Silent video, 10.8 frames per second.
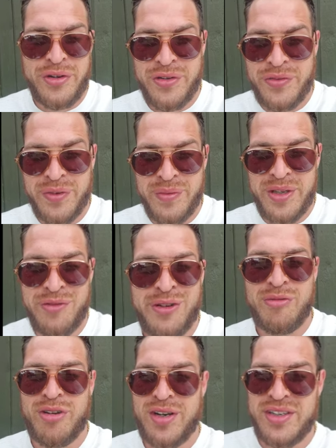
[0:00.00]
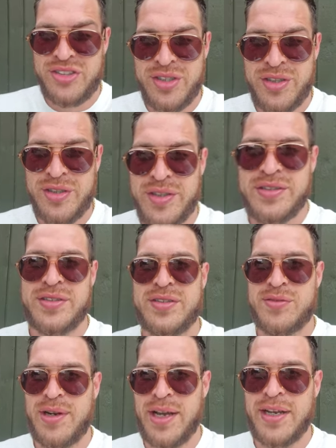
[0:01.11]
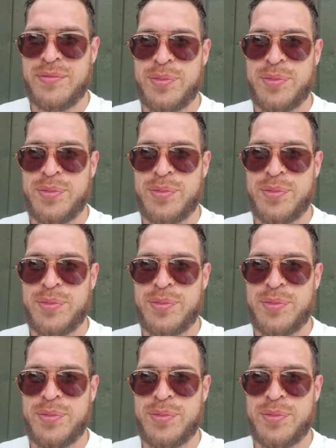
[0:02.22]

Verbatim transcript: from different religions, right?